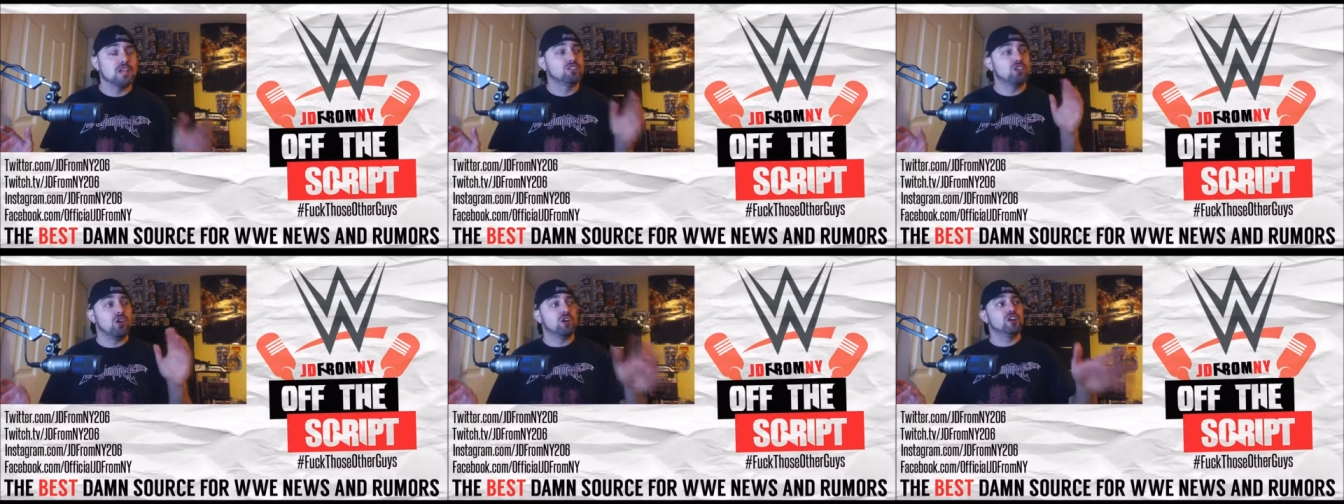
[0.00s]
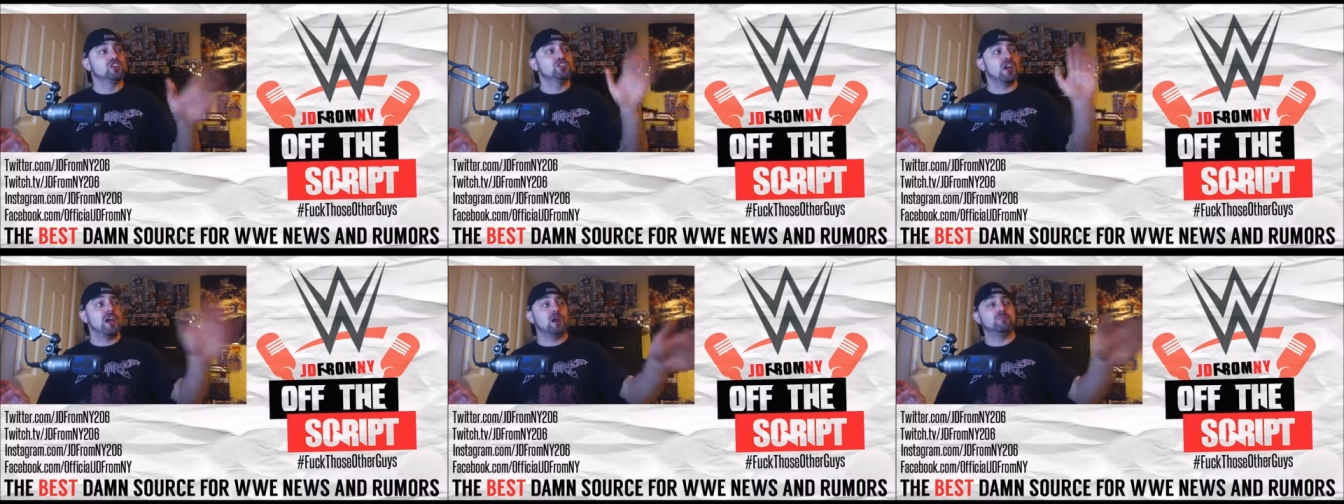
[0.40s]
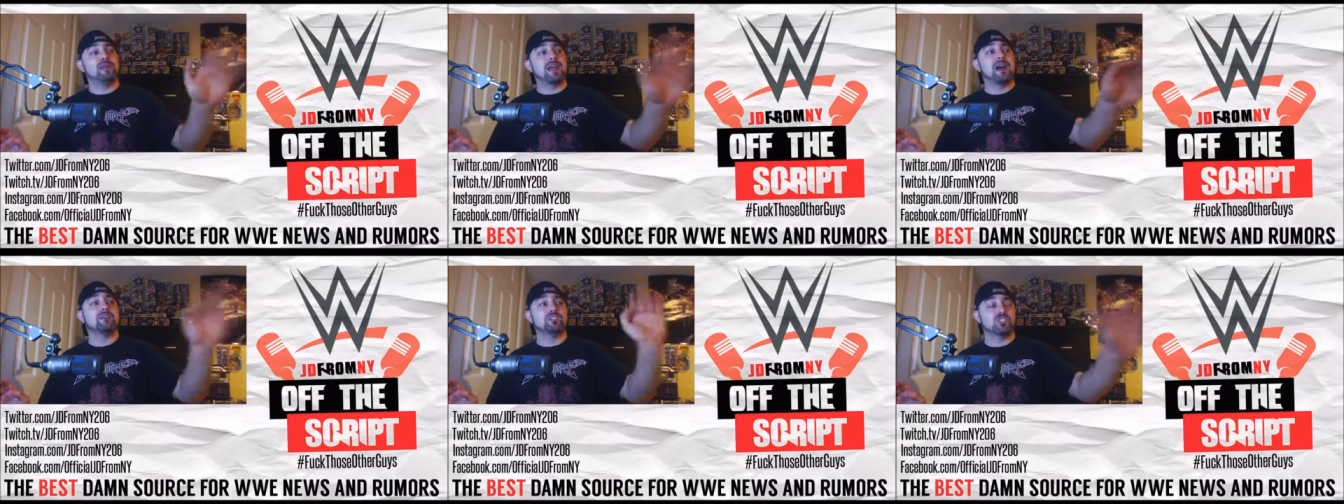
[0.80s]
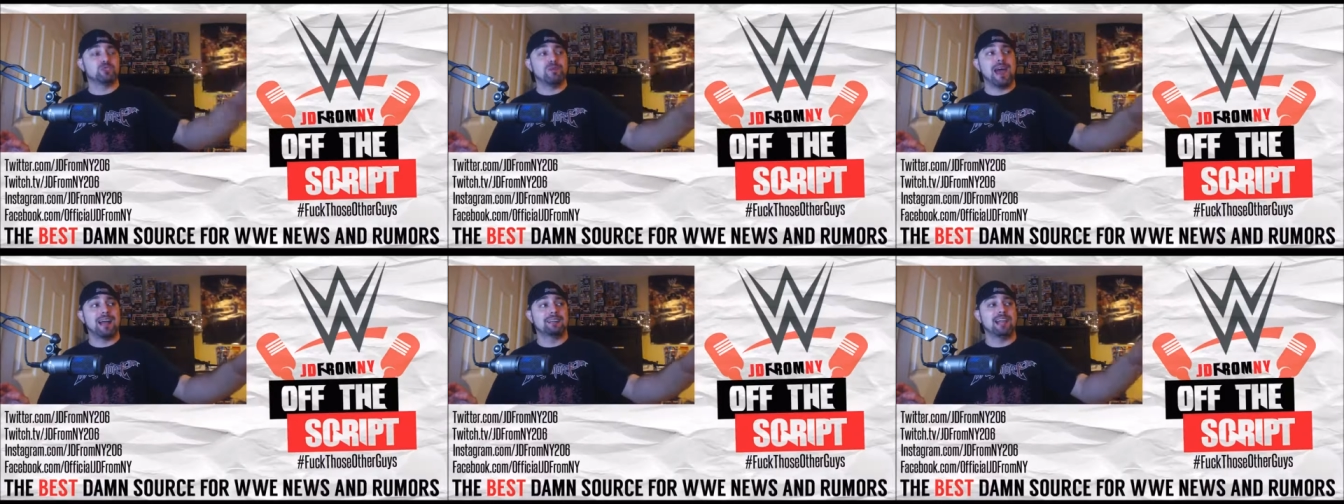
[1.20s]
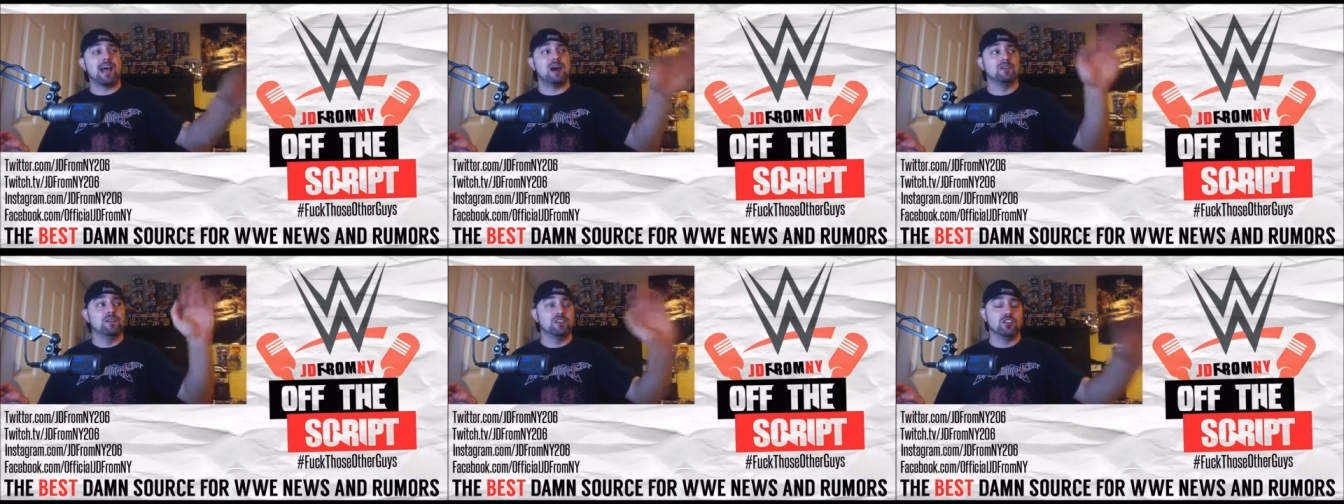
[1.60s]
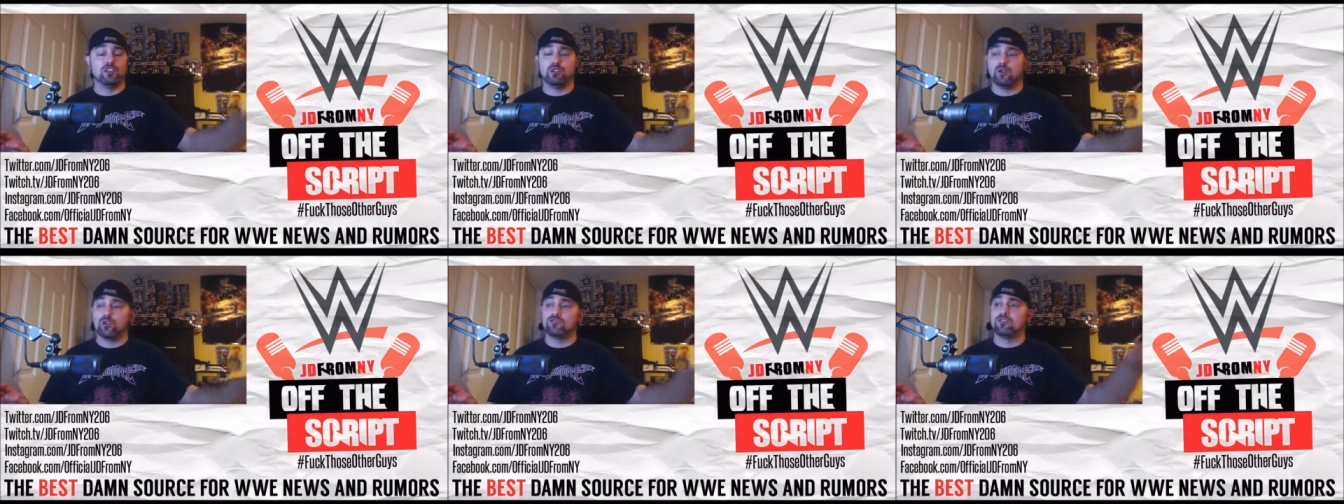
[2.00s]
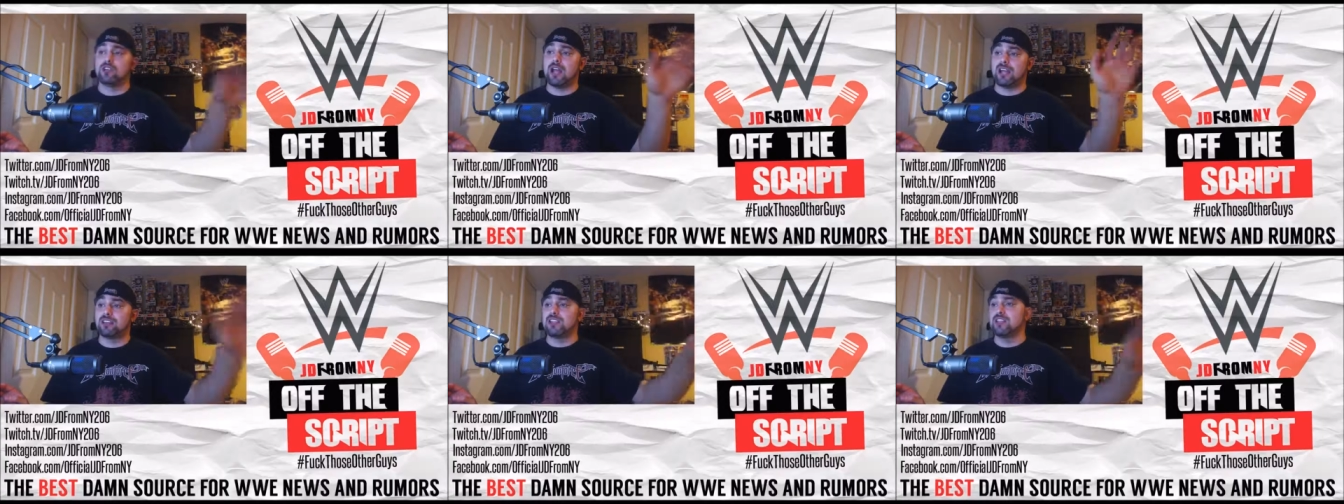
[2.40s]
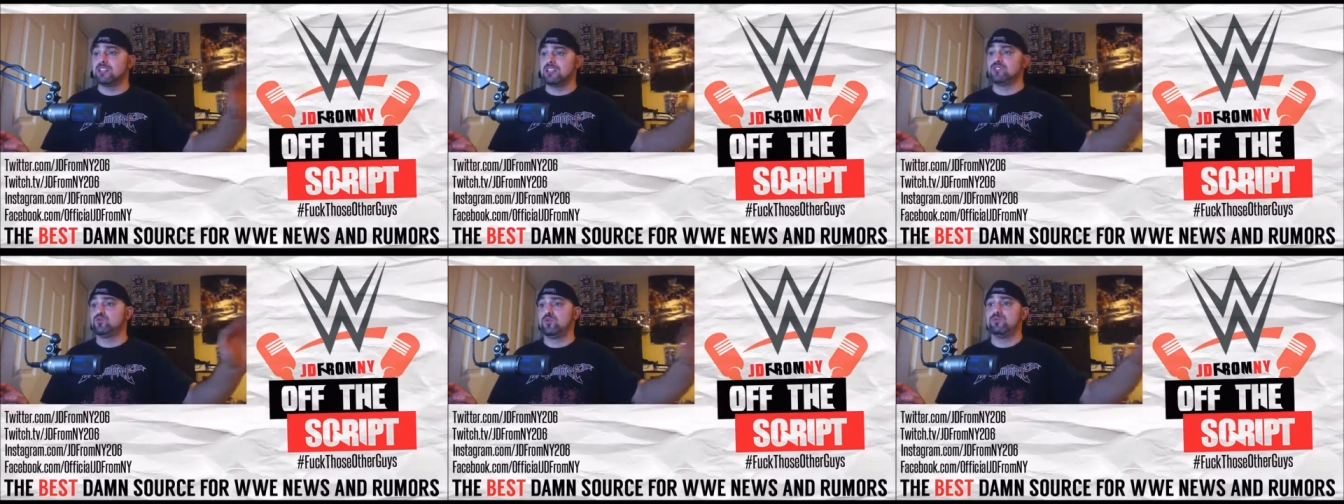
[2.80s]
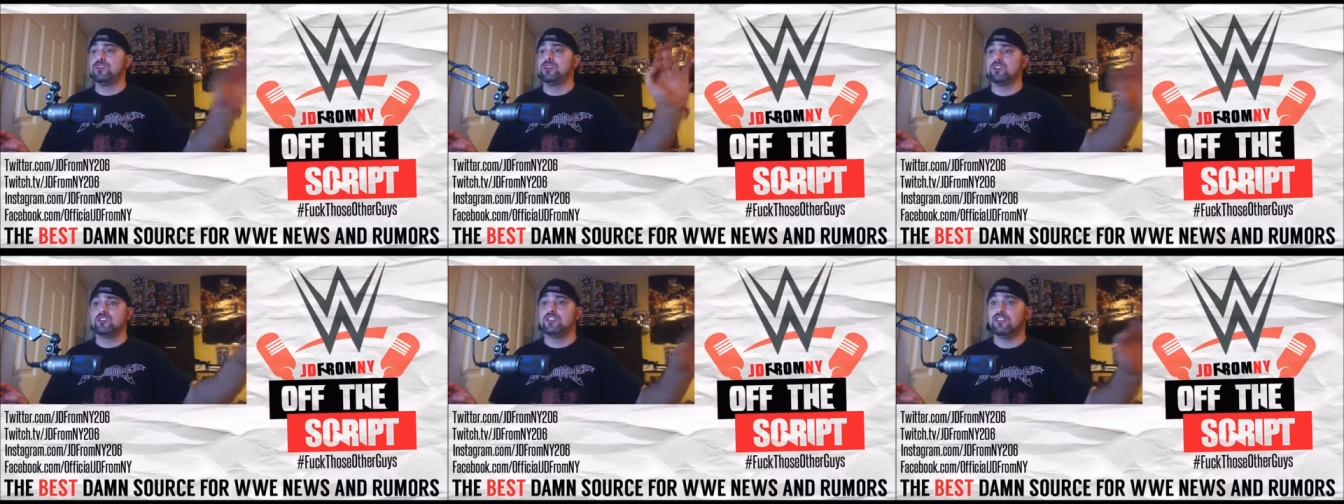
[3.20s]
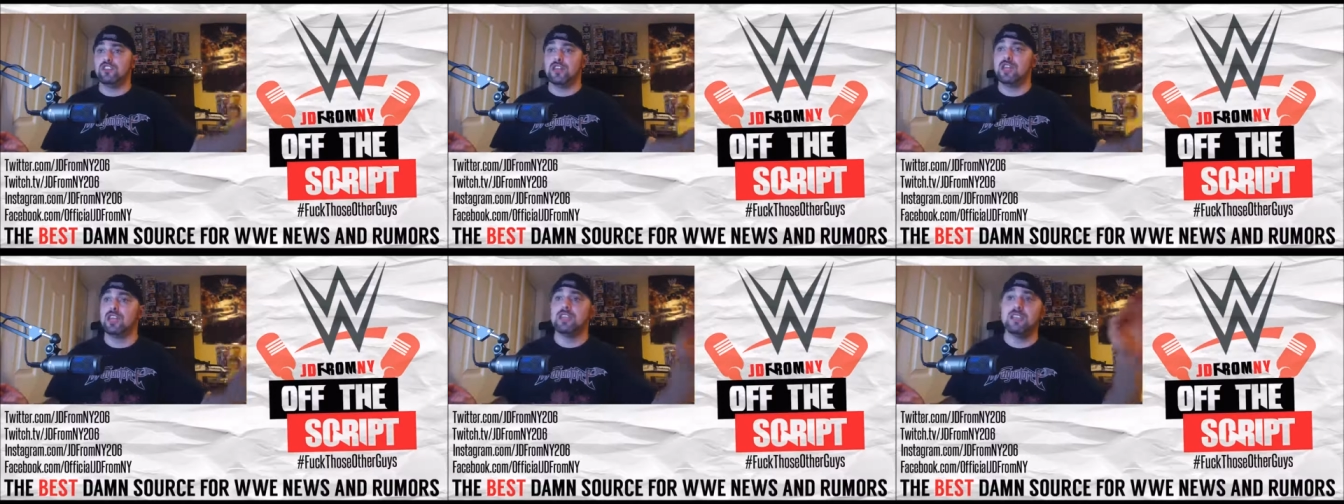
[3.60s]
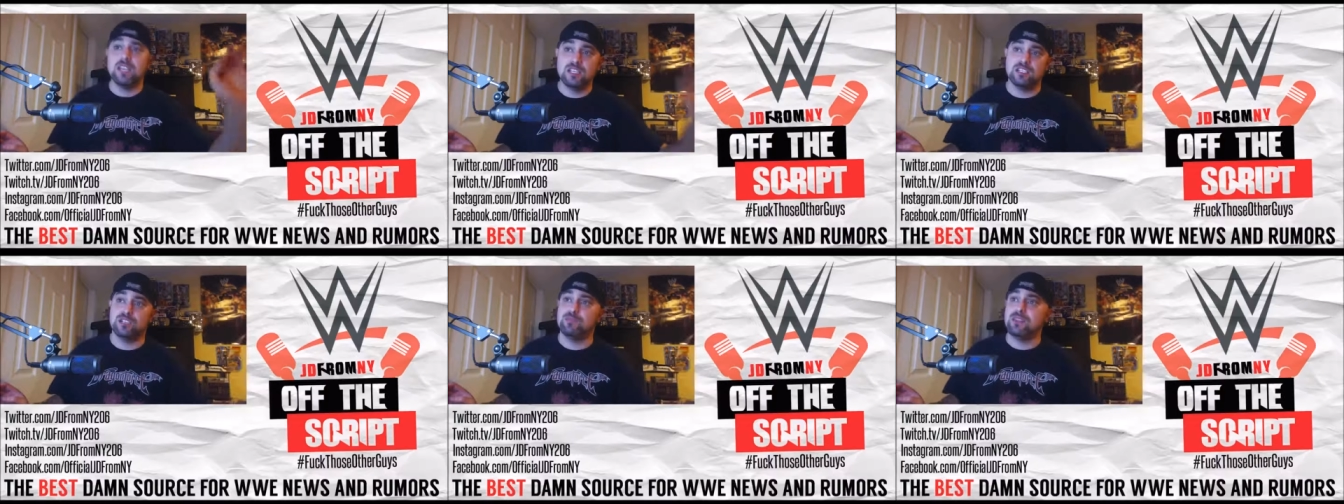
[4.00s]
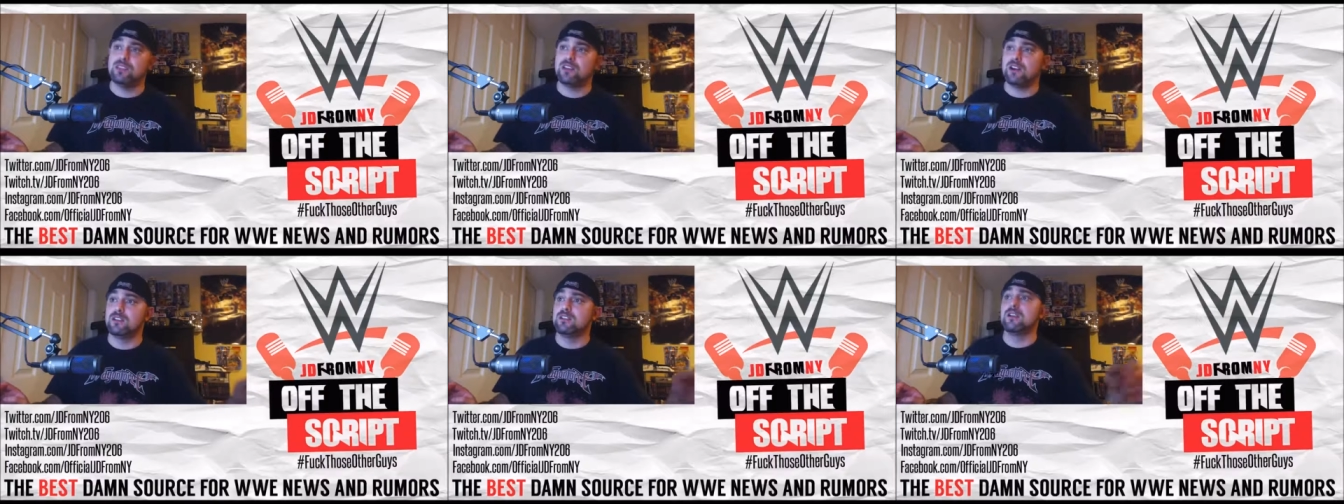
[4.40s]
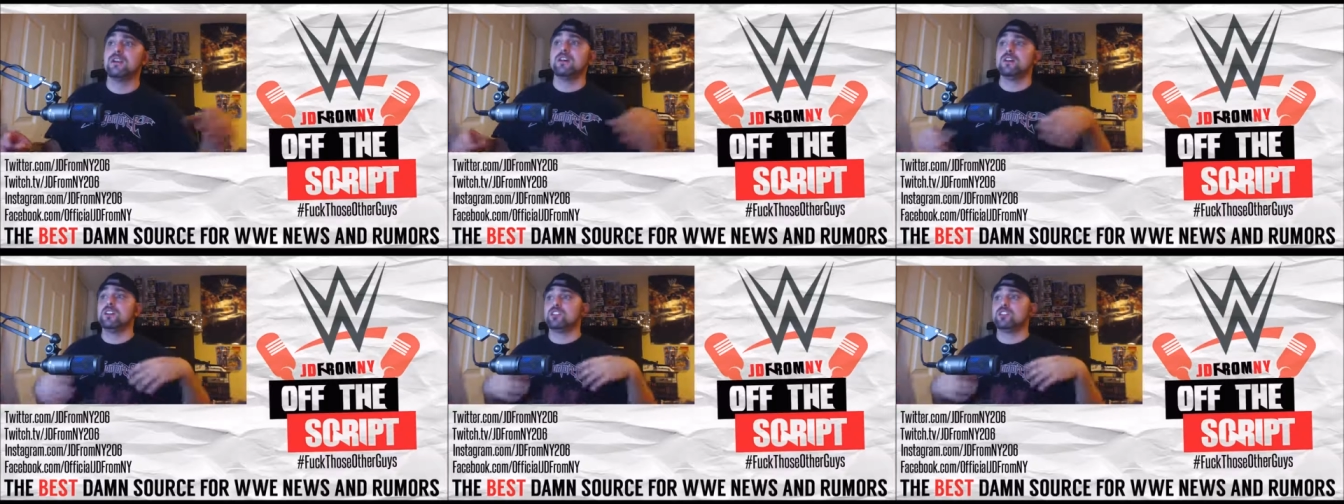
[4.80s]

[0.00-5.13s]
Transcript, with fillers: As long as you're helping out SmackDown in the long run, I think this will be a good thing. It needs to be done.